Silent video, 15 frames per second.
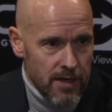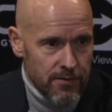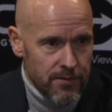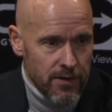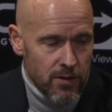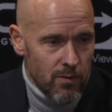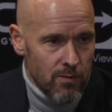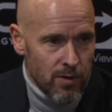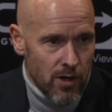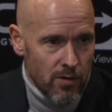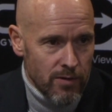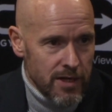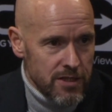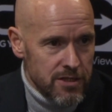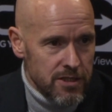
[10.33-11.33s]
I think what we
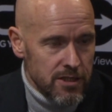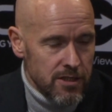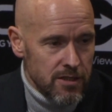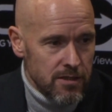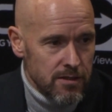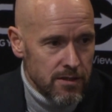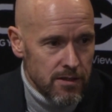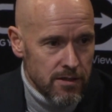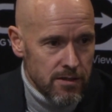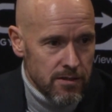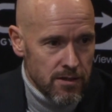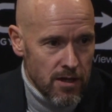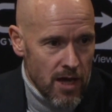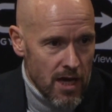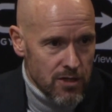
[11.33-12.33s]
already see
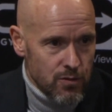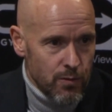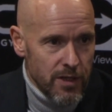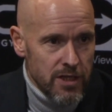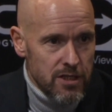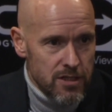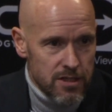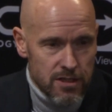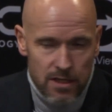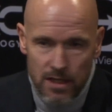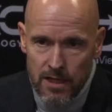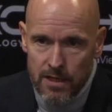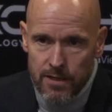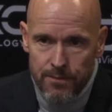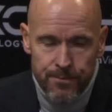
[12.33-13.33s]
the last weeks,
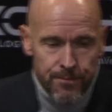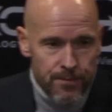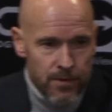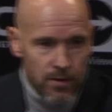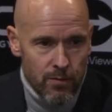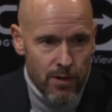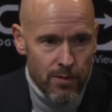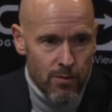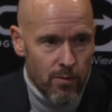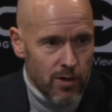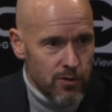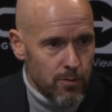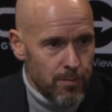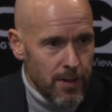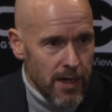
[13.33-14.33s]
the way we
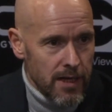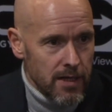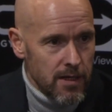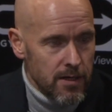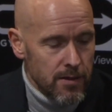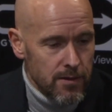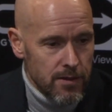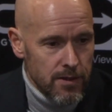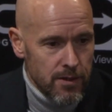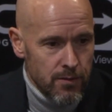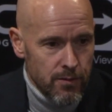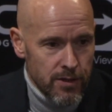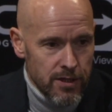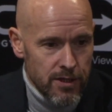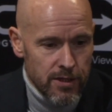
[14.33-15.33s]
want to play,
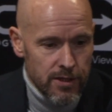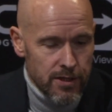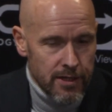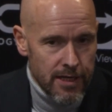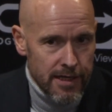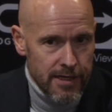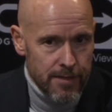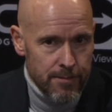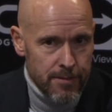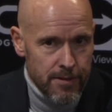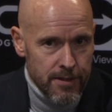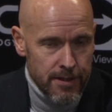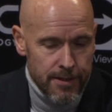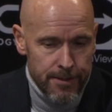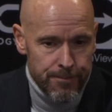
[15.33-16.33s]
we get
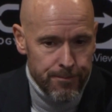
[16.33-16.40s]
it